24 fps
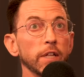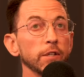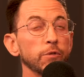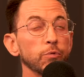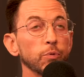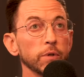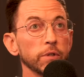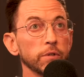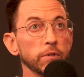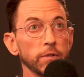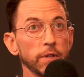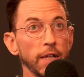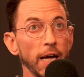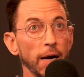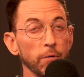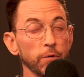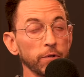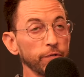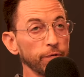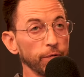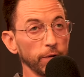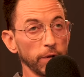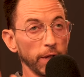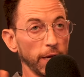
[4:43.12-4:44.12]
this was that
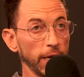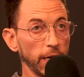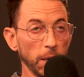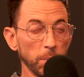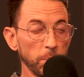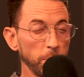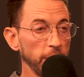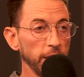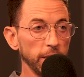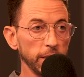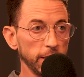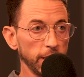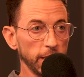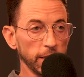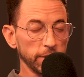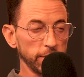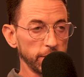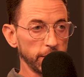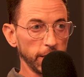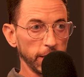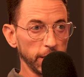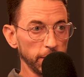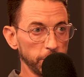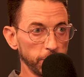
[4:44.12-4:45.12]
was for like a P T
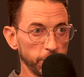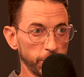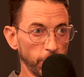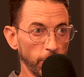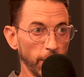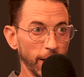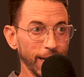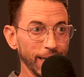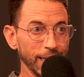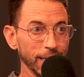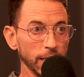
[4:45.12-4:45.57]
S D strain.